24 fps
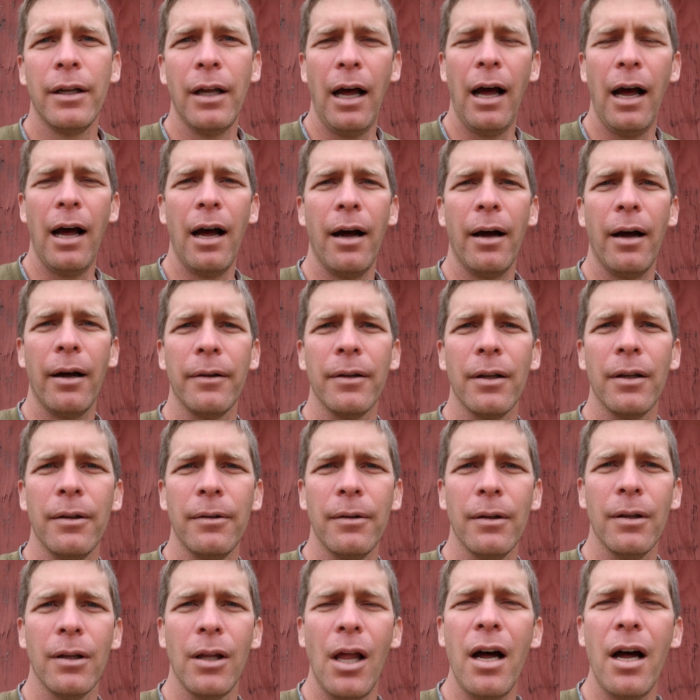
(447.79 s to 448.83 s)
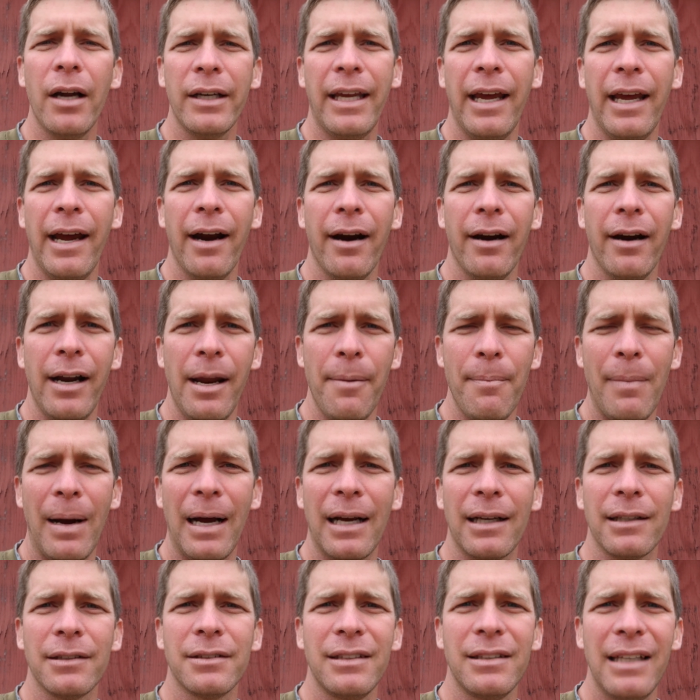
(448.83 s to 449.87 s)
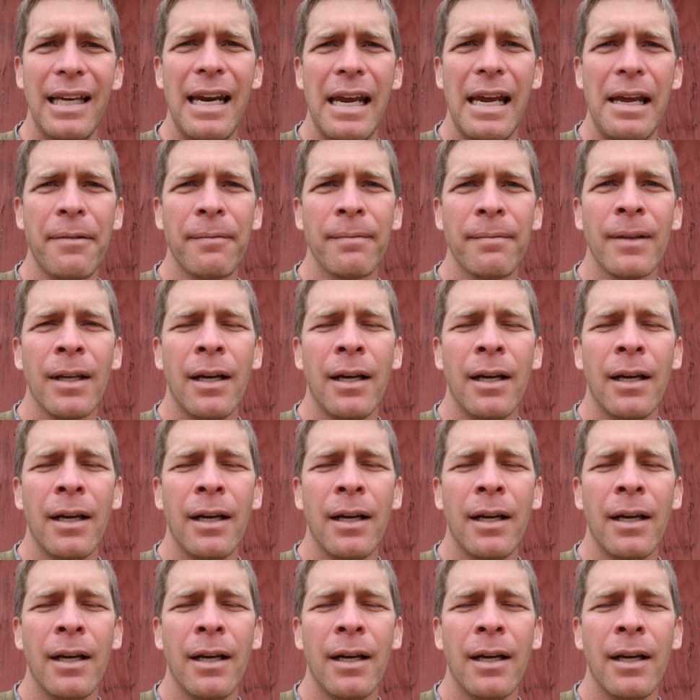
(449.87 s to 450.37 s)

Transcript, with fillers: uh, lawn care in my city.